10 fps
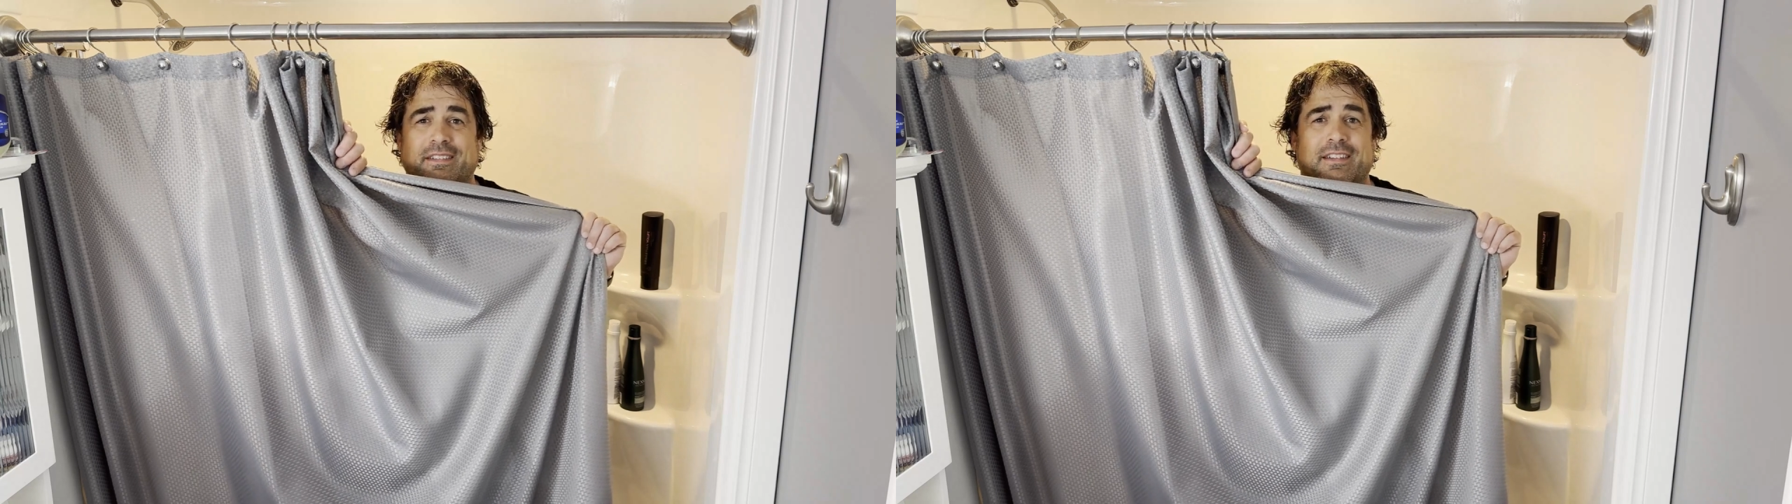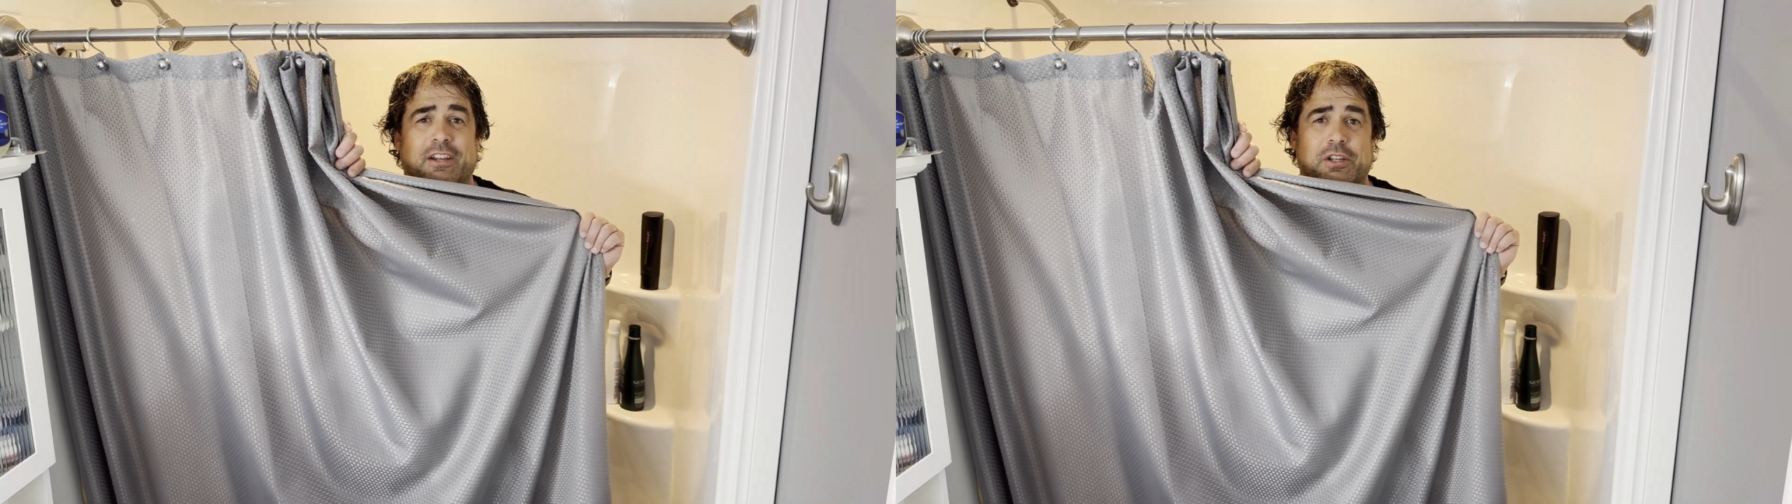
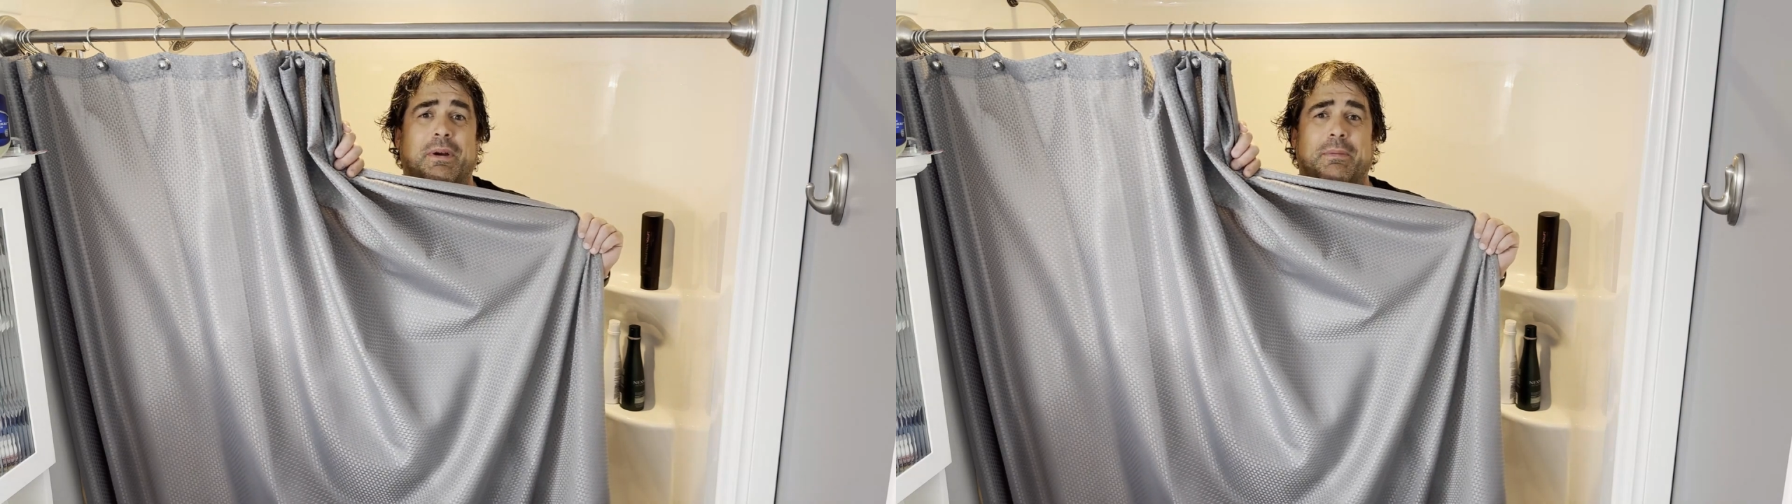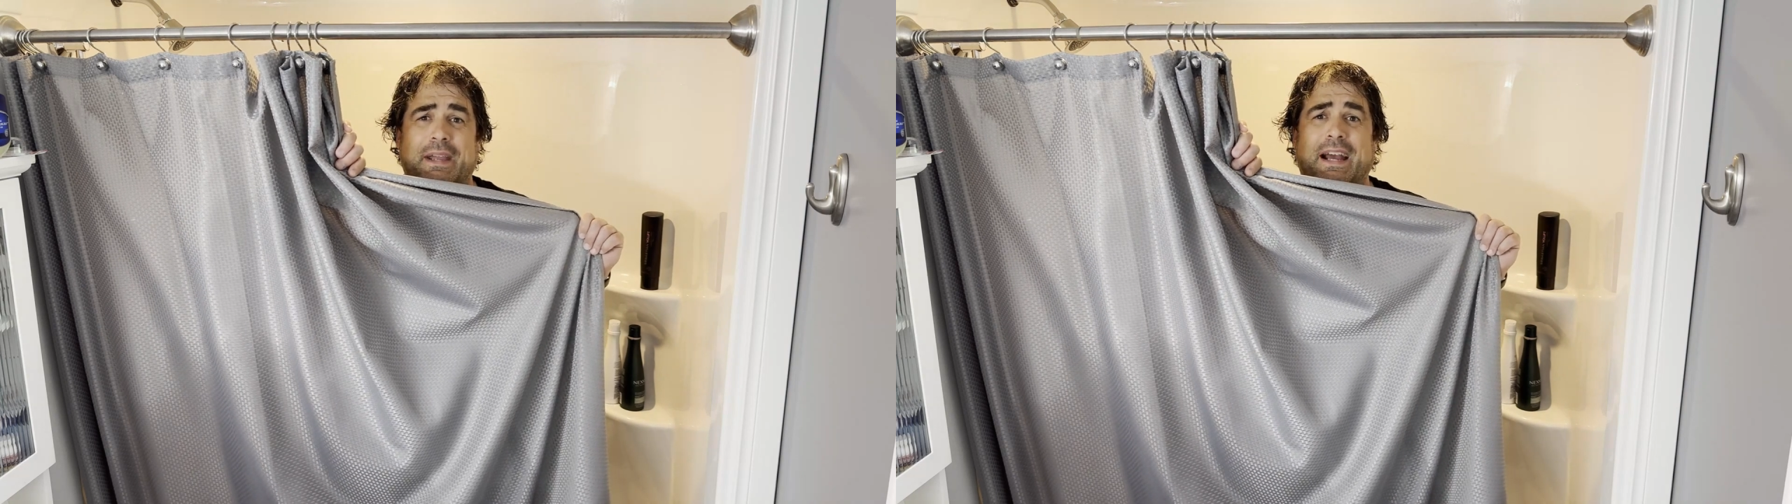Now you
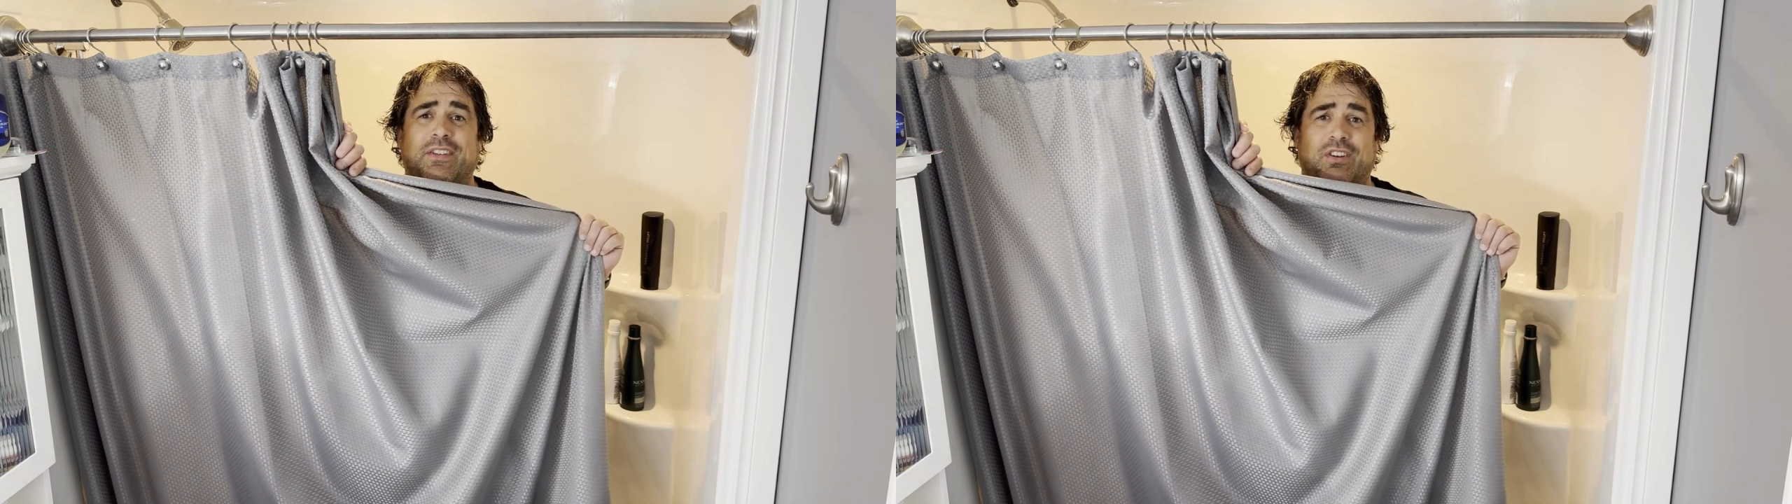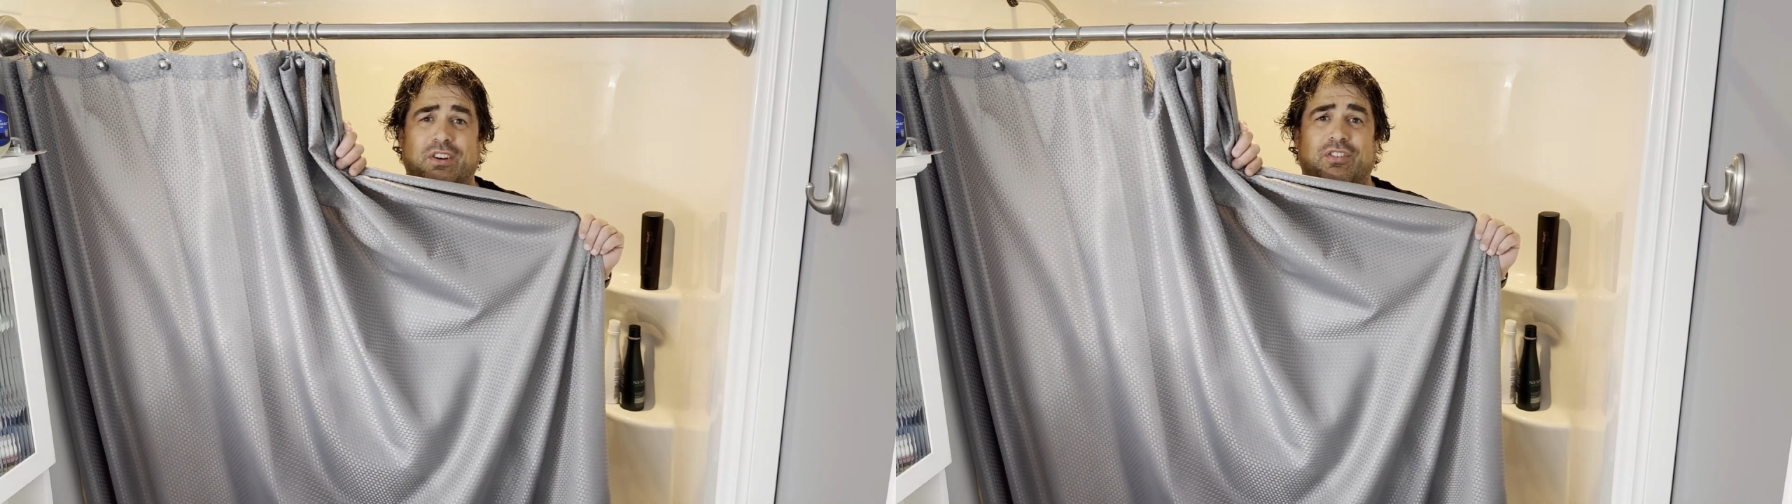might be
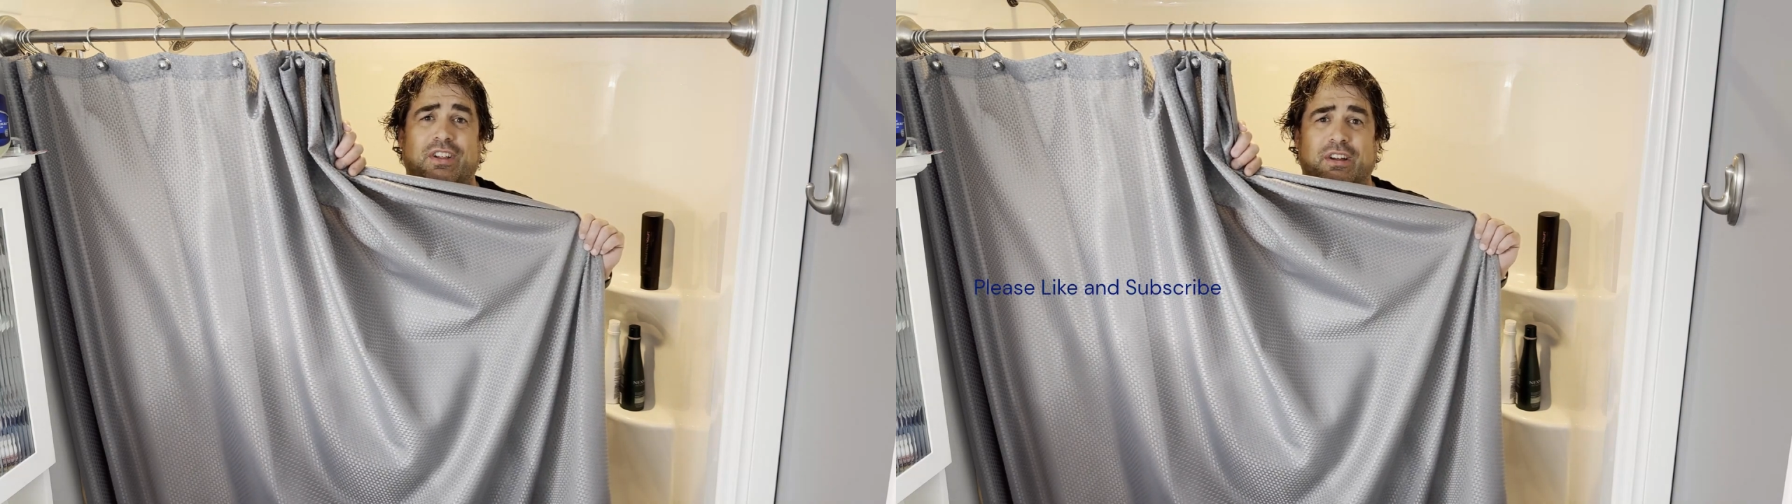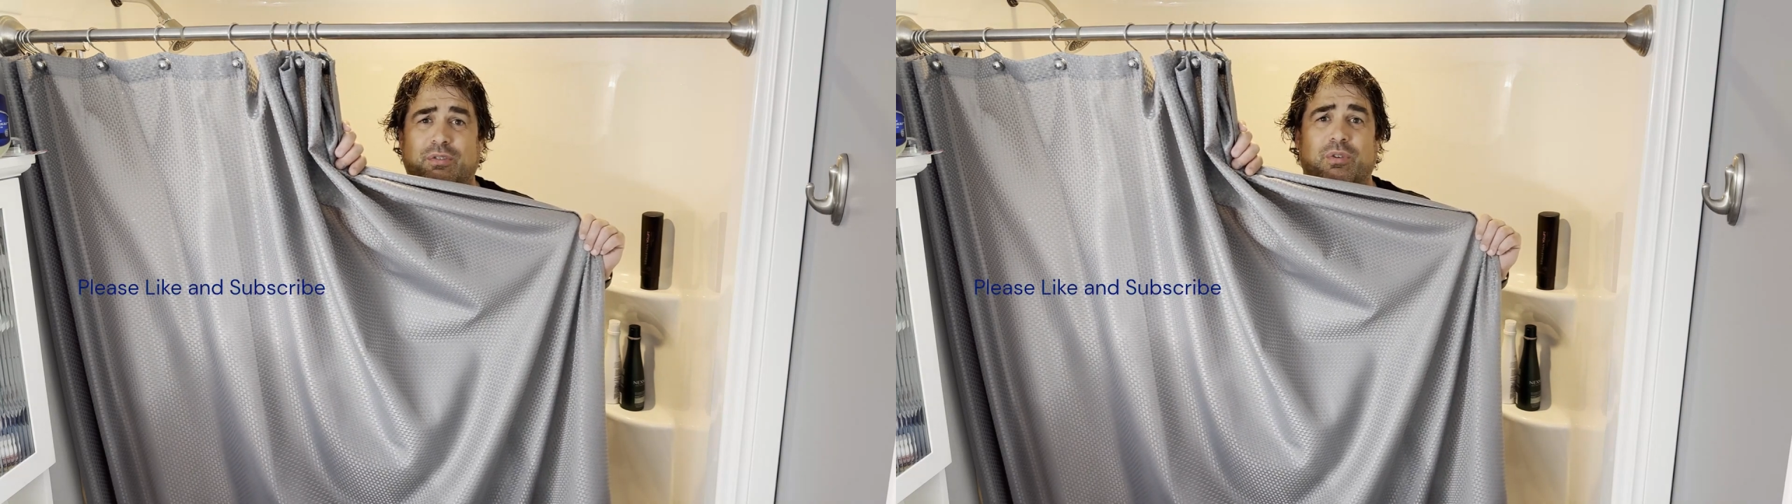asking
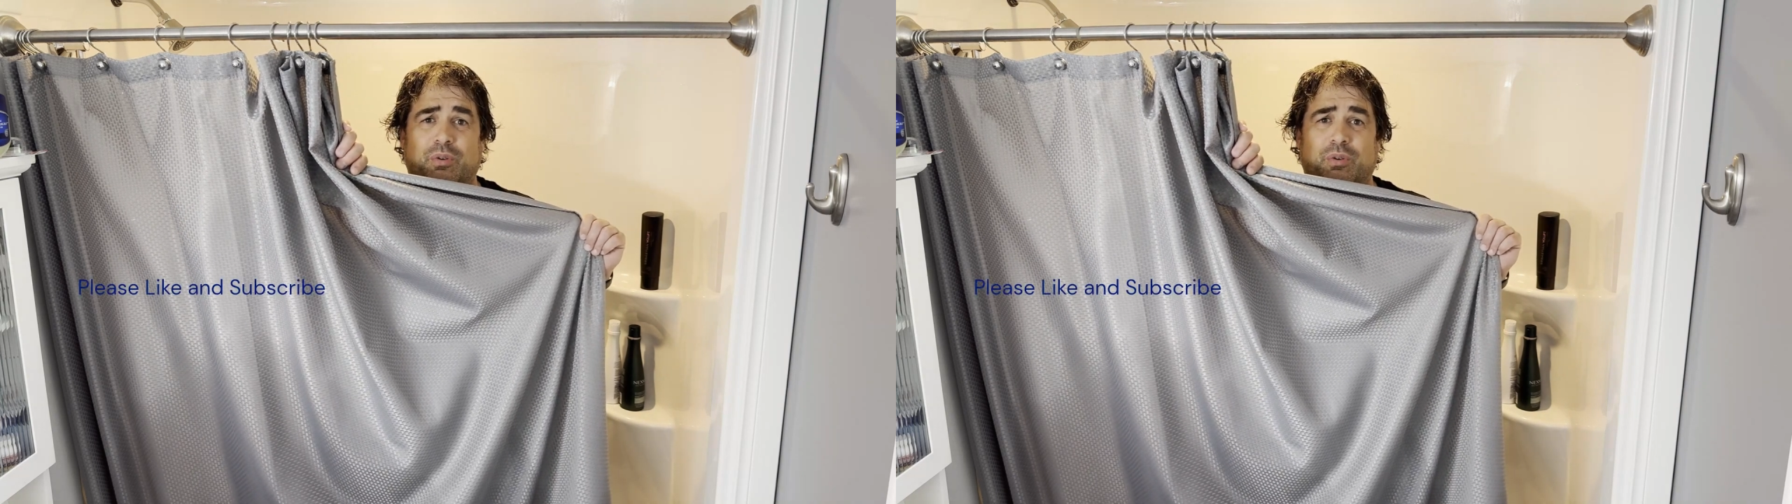yourself,